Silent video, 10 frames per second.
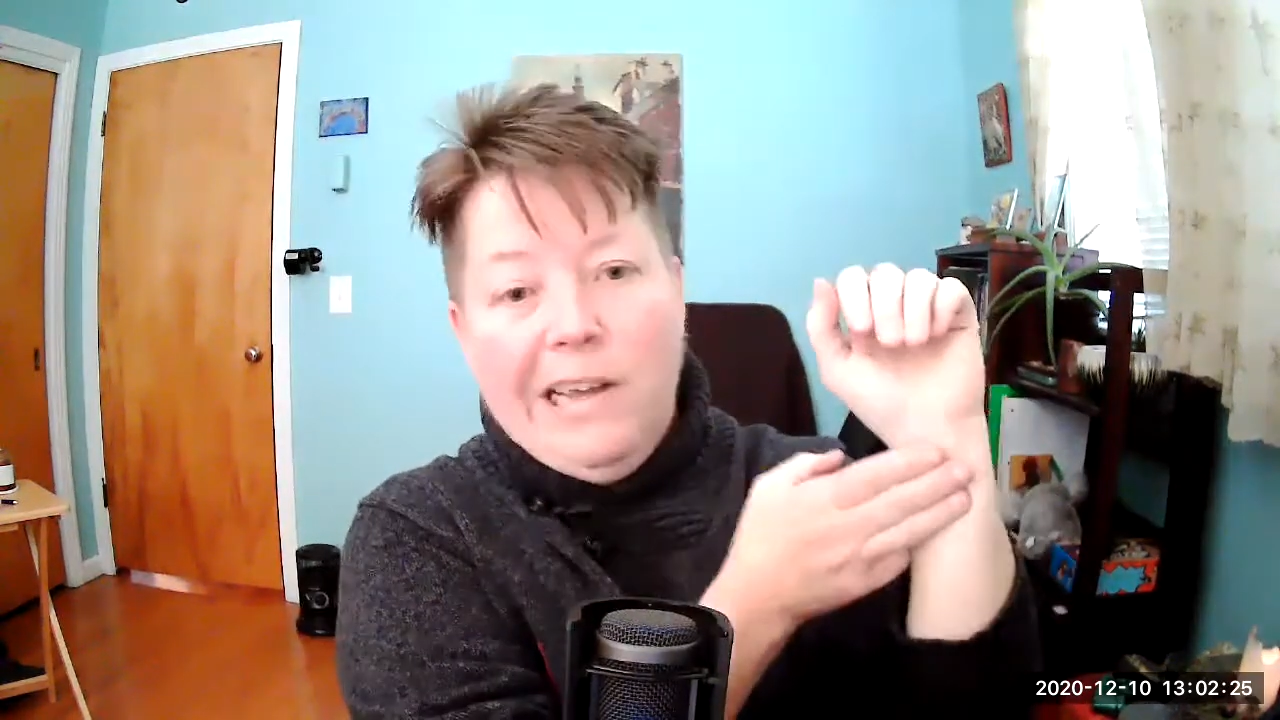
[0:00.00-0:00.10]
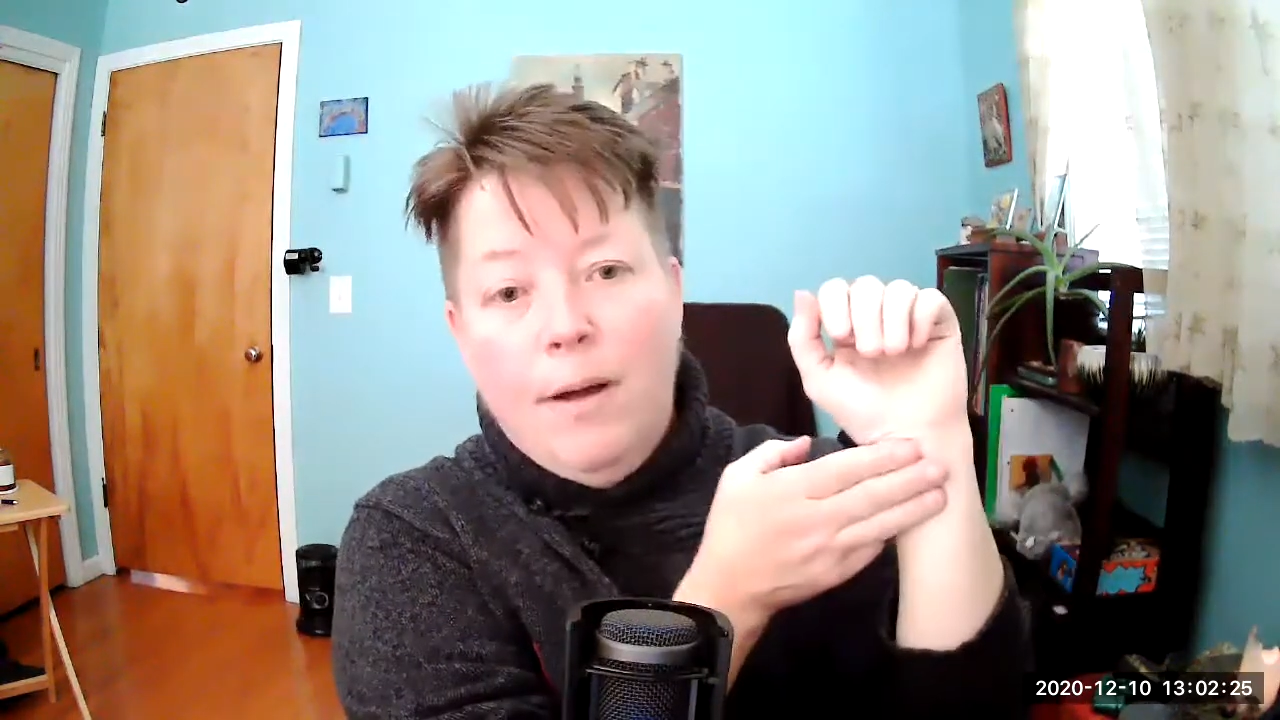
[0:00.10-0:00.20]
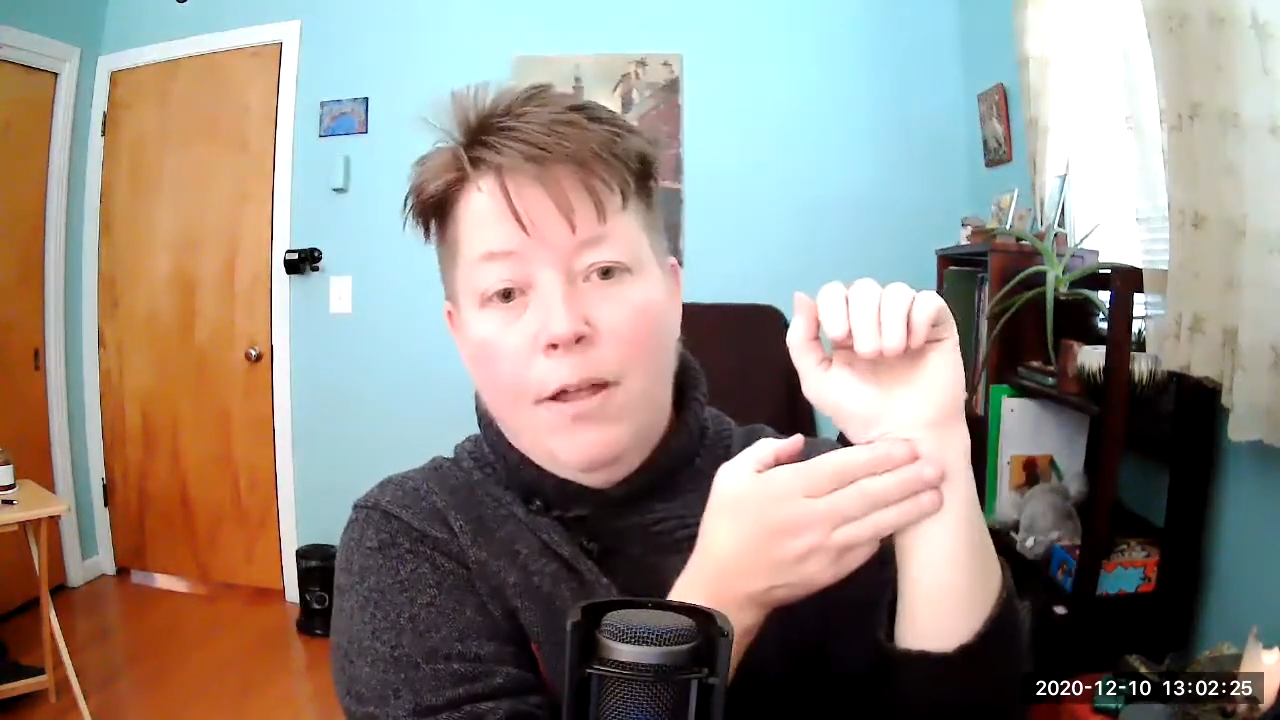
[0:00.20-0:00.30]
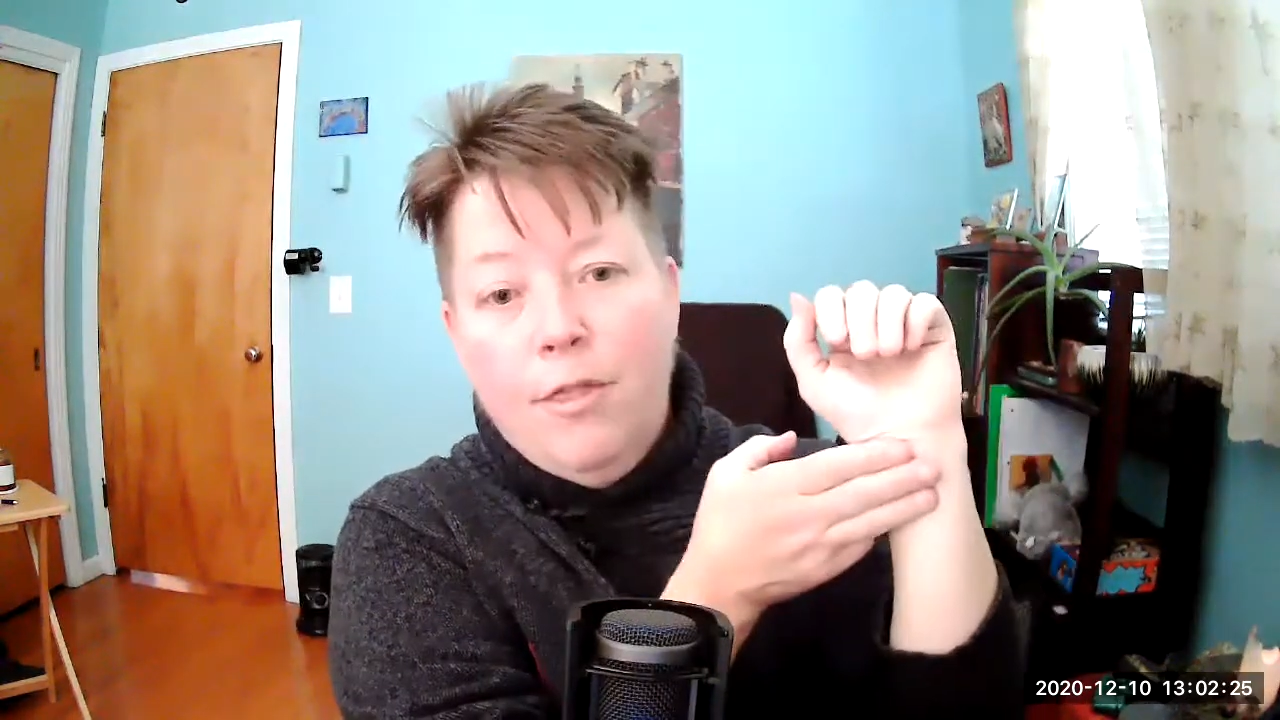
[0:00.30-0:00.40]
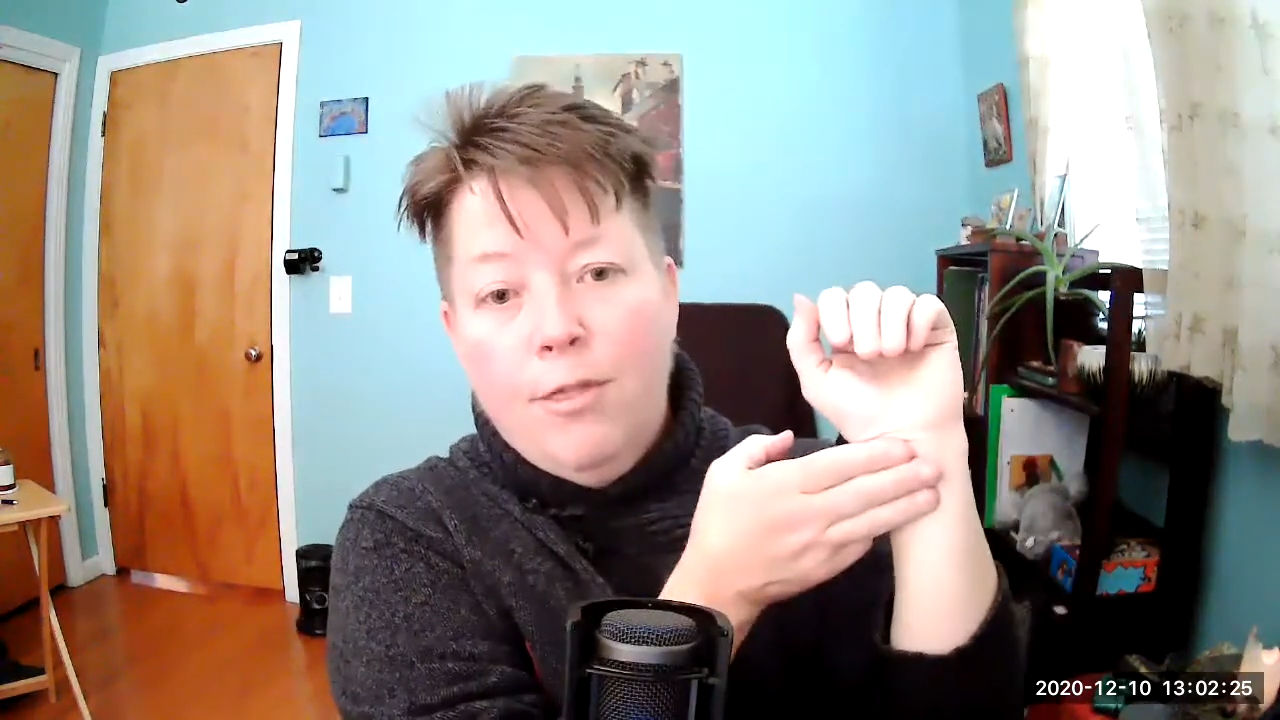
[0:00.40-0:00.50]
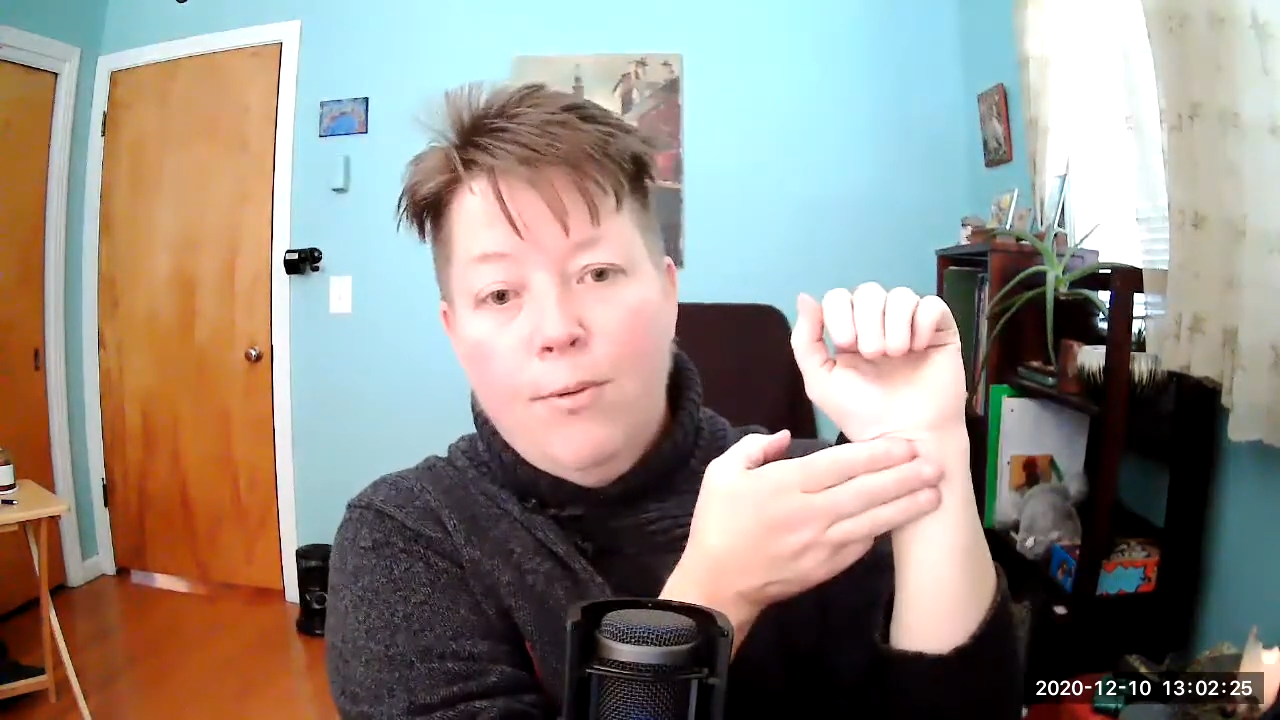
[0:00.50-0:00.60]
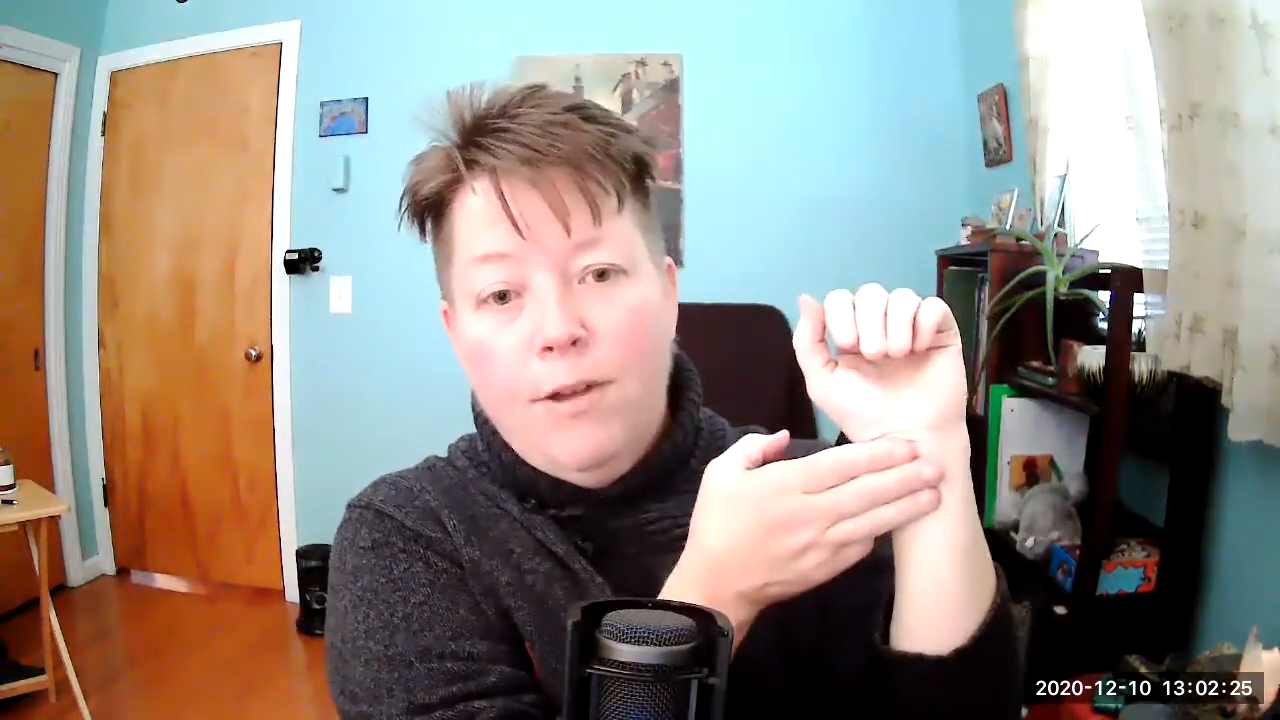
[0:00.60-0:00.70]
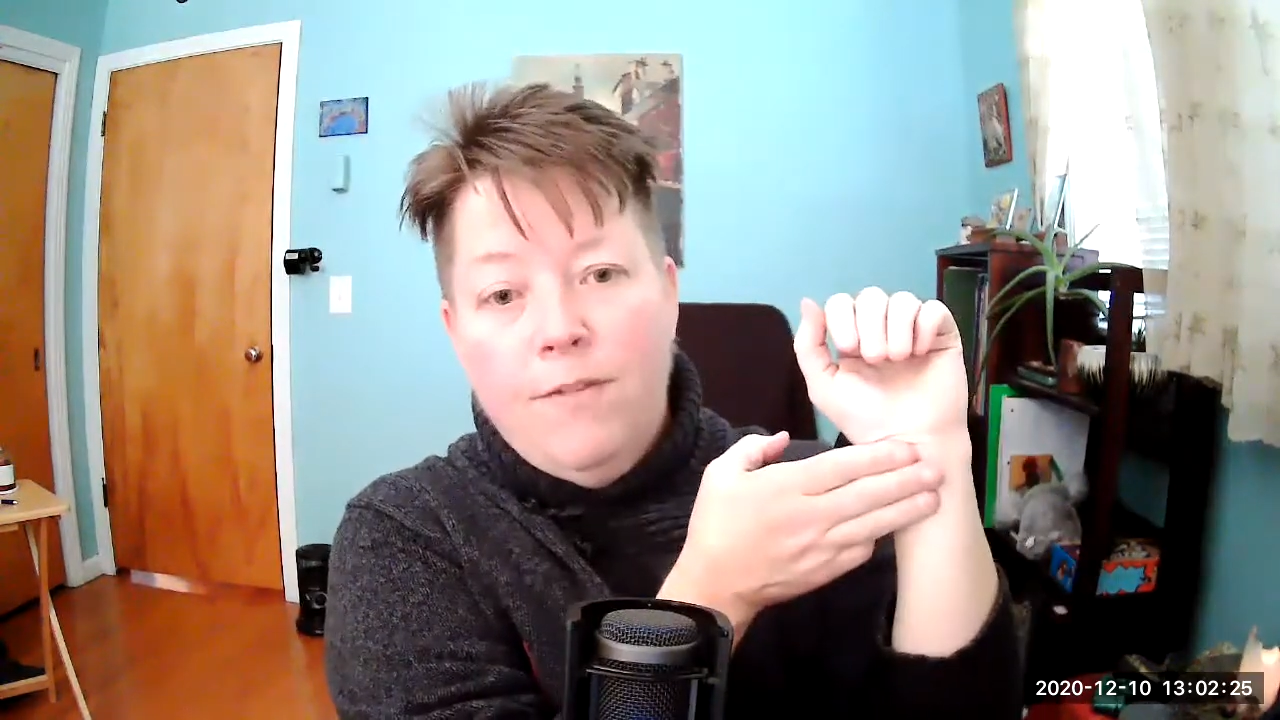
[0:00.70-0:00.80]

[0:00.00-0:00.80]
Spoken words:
about 3